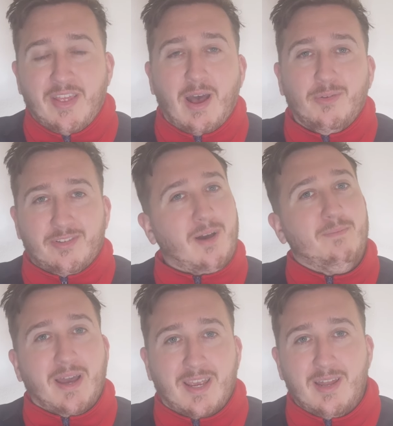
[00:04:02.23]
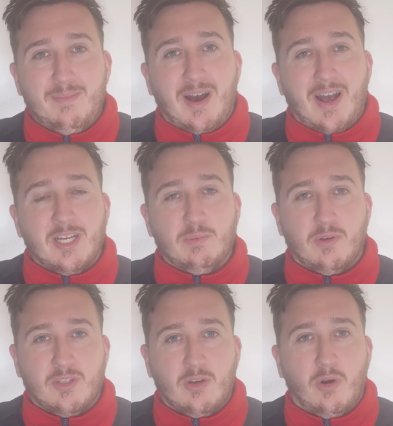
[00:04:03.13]
doubts come back in about Ange
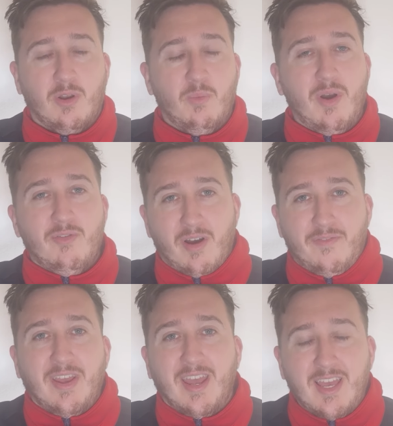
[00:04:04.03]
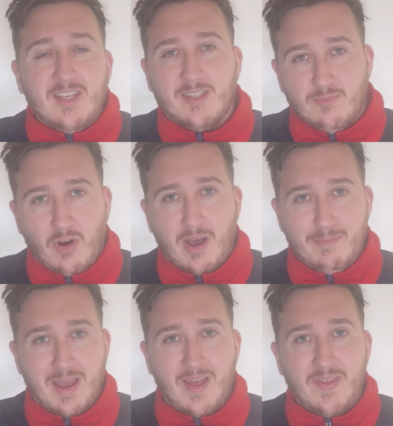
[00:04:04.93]
Postecoglou and whether I think he is the right
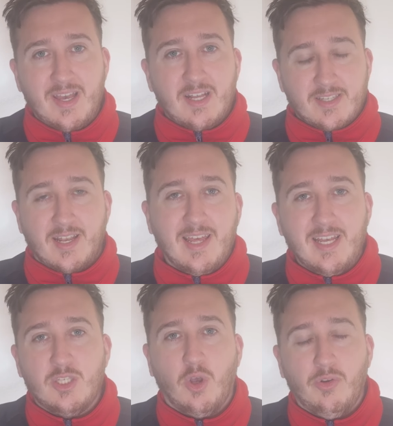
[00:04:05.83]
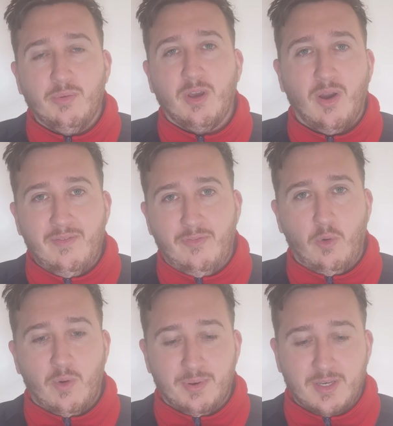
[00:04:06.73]
man to lead Tottenham going forward.